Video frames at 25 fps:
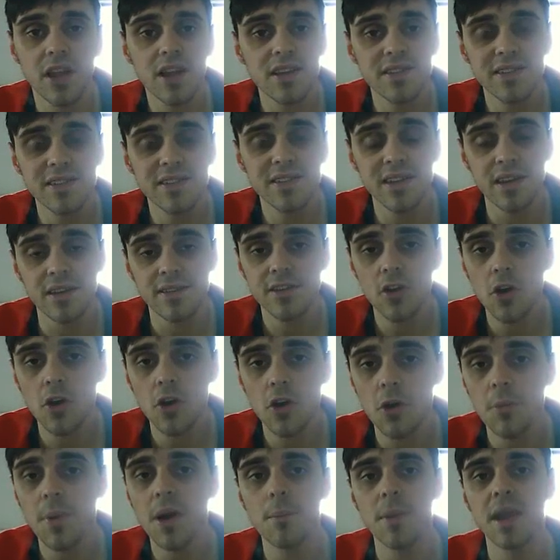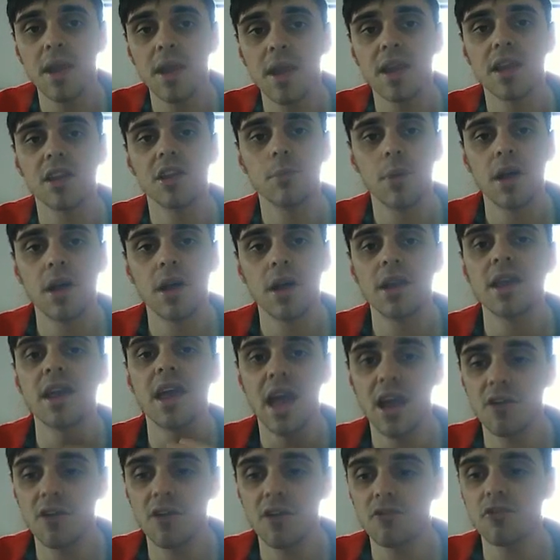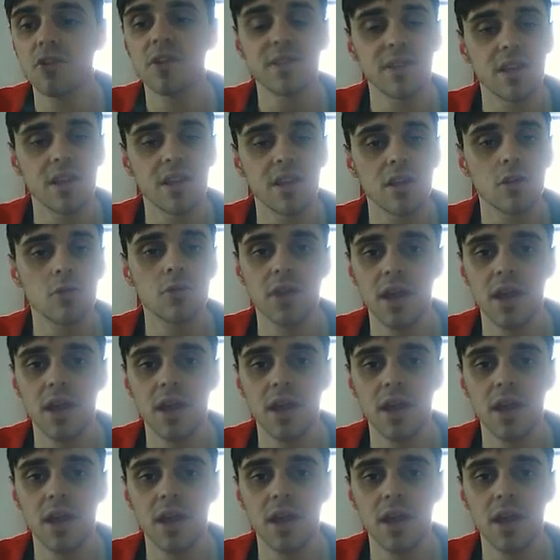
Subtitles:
Like I said, it's not about making the money every single